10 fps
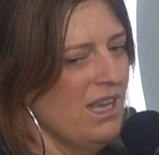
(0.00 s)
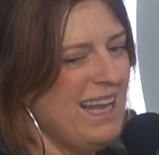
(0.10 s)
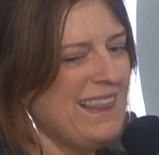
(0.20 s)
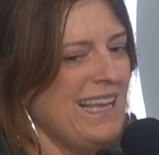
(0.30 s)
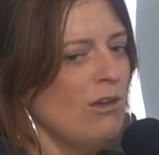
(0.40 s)

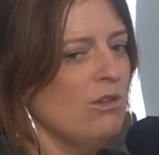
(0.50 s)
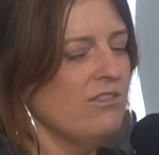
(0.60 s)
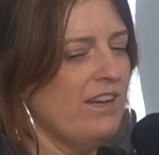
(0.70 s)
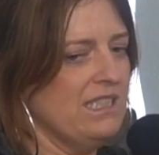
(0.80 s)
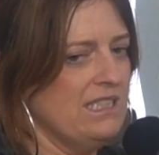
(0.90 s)
I think I only
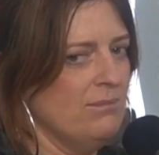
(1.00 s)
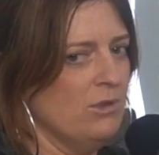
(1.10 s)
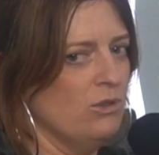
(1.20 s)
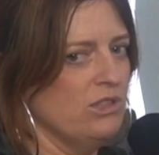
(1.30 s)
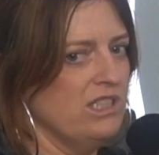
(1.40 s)
fancy him
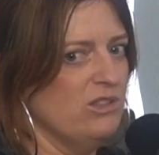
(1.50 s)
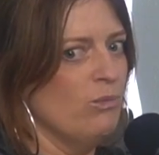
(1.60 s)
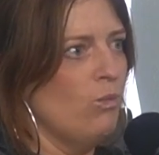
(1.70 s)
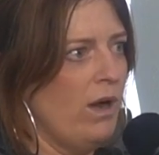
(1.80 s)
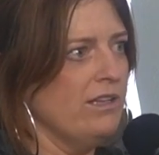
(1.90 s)
because he's the
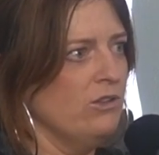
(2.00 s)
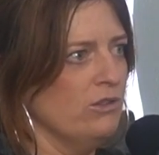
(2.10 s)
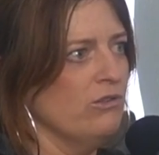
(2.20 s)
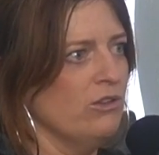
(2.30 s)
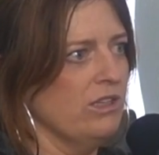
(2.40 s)
one
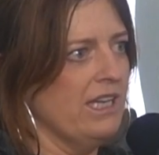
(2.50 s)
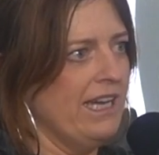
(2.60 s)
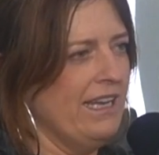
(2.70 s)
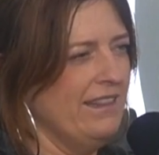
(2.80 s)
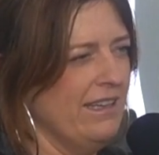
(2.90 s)
good looking guy
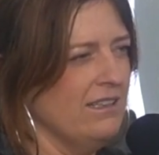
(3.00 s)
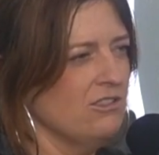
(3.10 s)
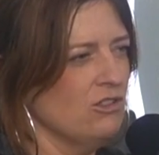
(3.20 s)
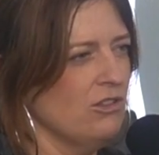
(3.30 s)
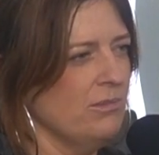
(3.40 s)
in there.
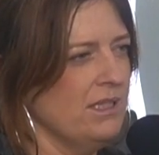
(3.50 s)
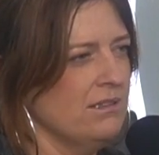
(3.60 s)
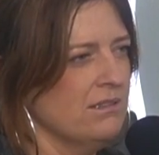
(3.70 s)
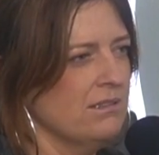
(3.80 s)
Do you know what I mean?